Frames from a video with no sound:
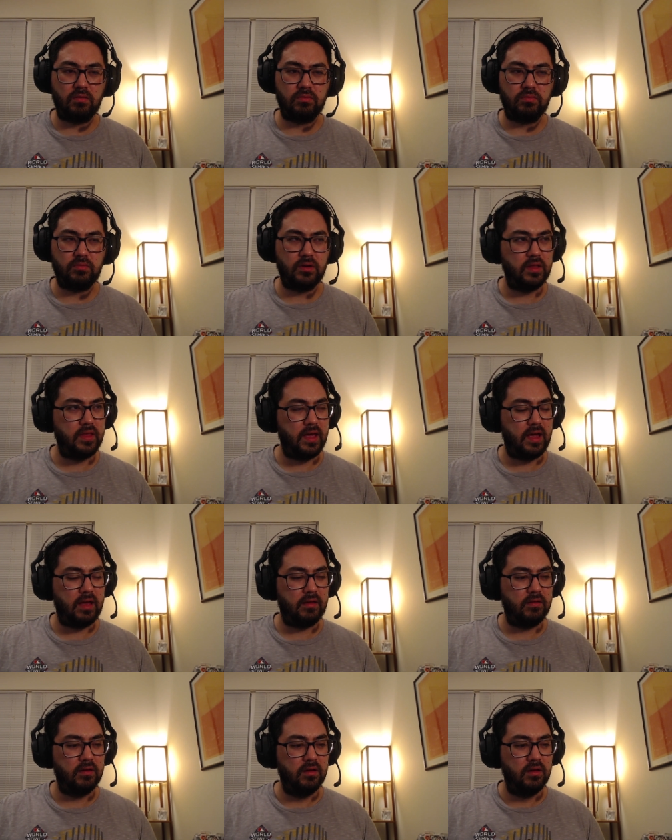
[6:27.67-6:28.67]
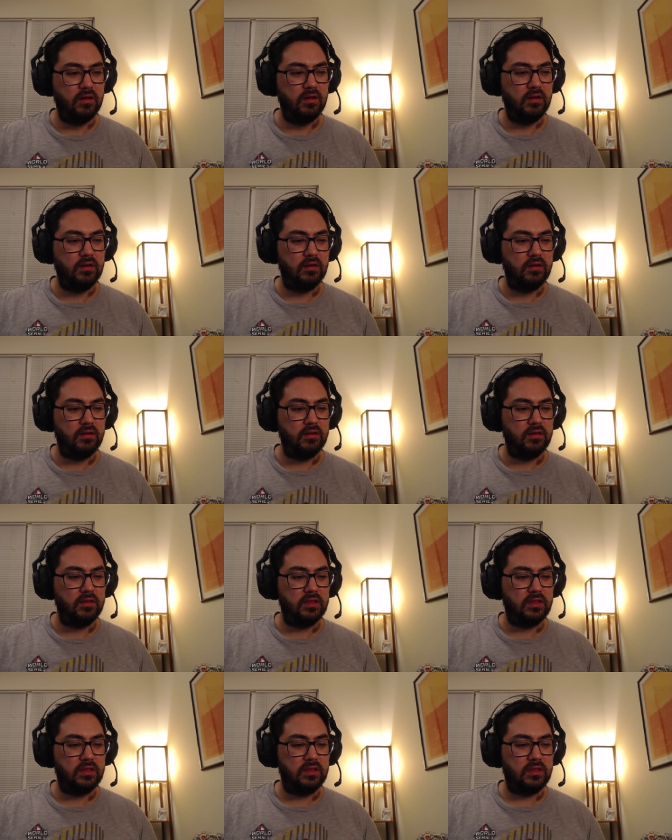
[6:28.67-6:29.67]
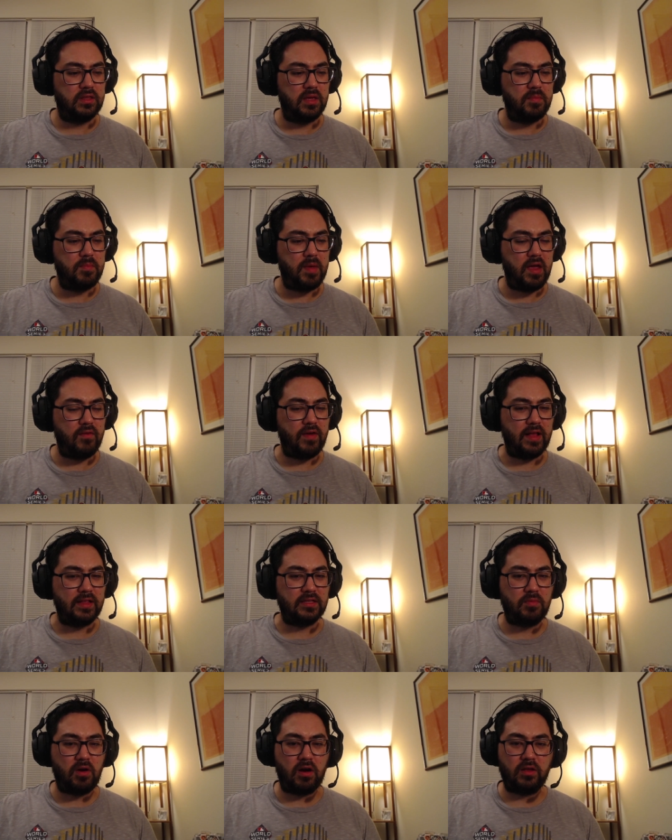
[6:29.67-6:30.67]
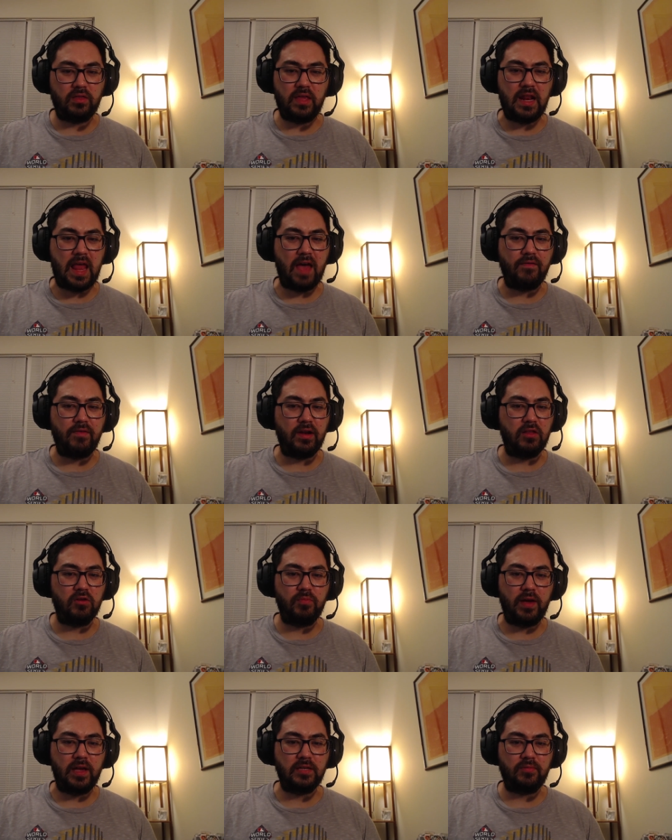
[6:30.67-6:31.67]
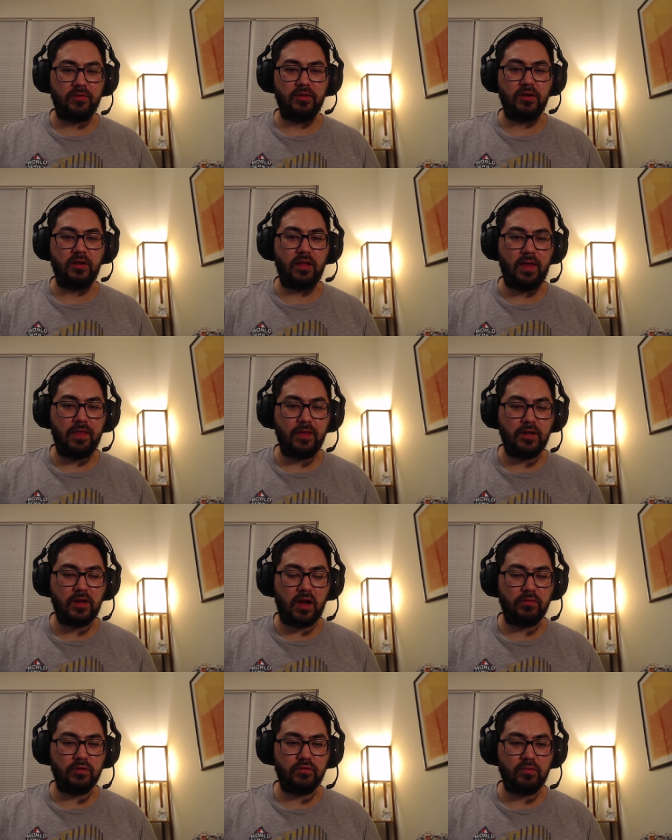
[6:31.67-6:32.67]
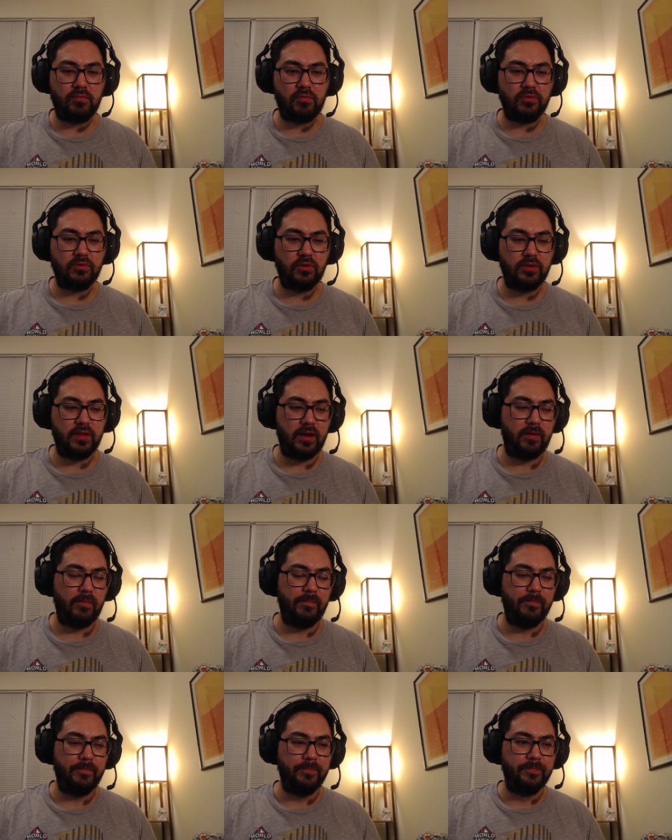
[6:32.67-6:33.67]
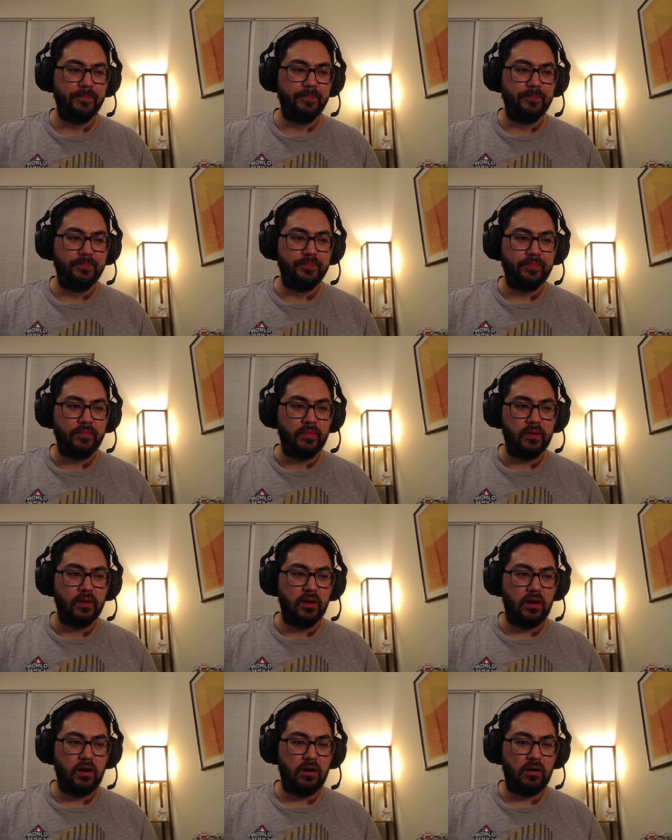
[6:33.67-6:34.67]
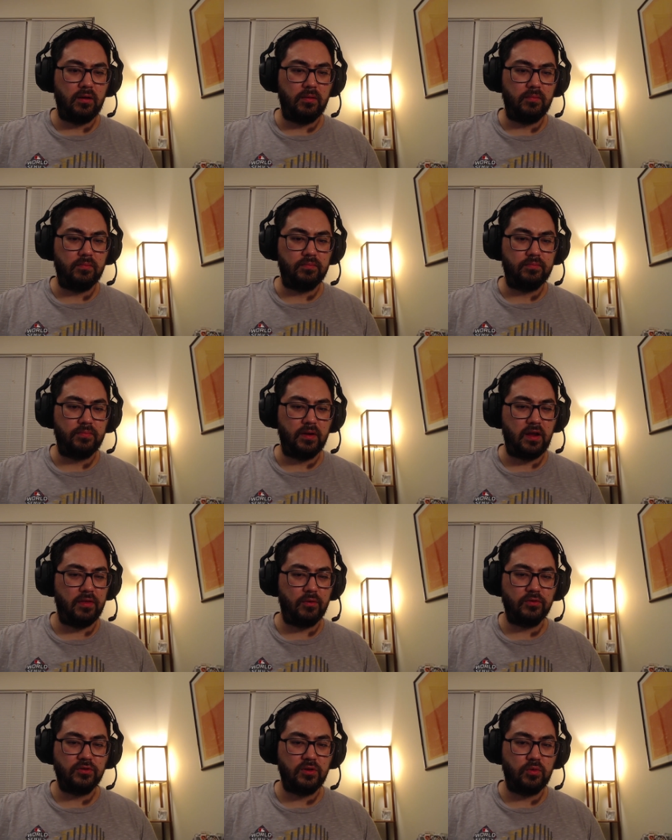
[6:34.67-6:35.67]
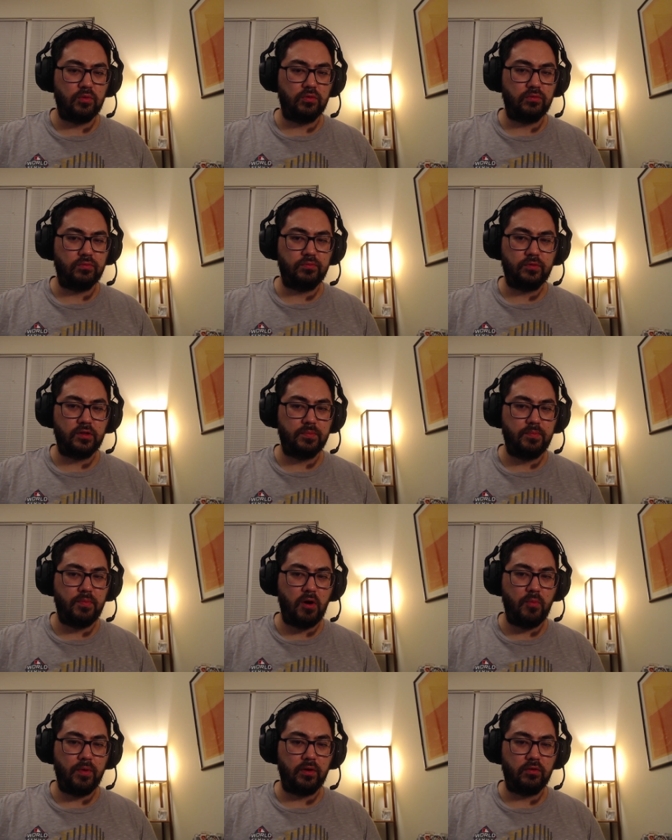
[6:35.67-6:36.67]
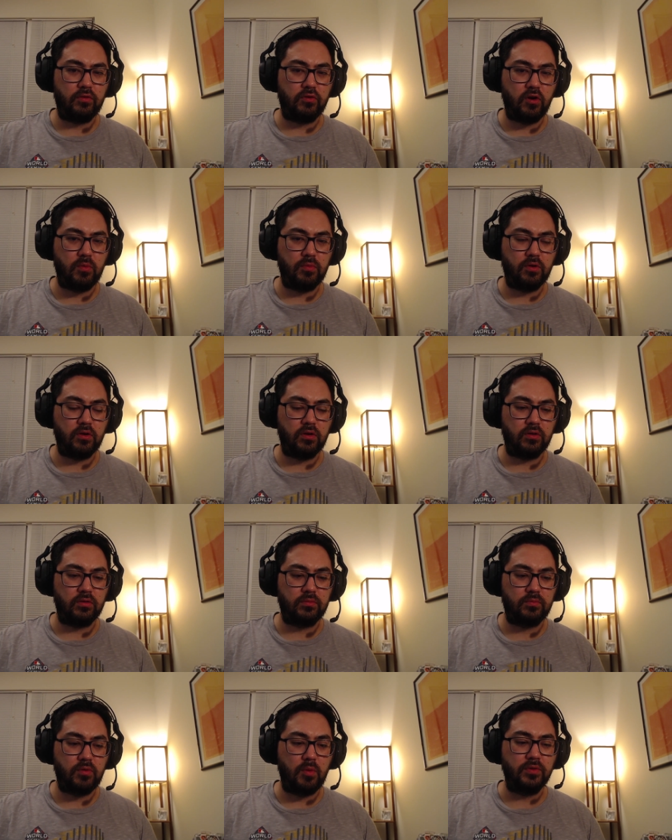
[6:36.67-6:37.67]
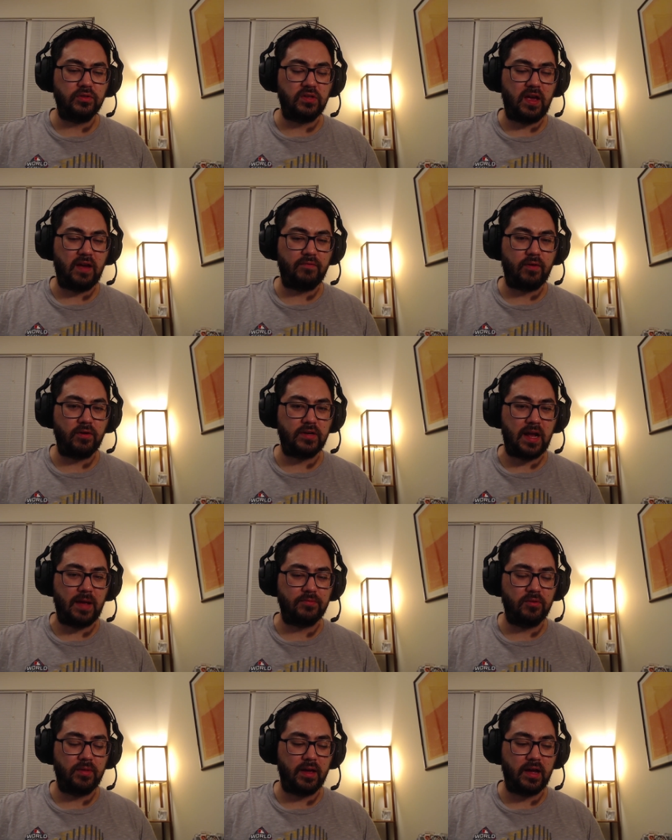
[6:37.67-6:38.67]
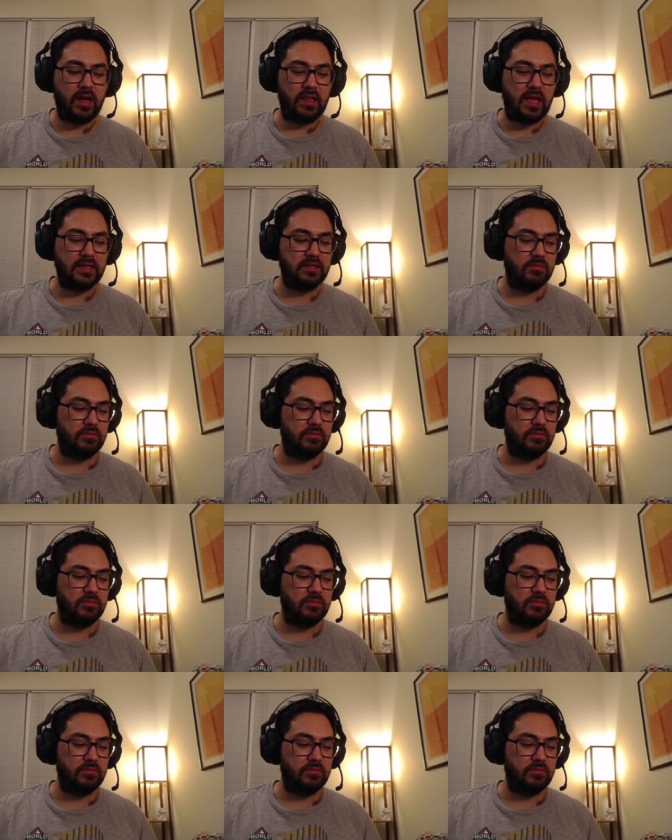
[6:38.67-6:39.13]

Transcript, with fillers: What did they have? They may have had some hockey. They didn't have any other baseball, and the Donruss football sold out. But yeah, there was no Bowman Chrome or Bowman Sapphire Top Shot like I got last time.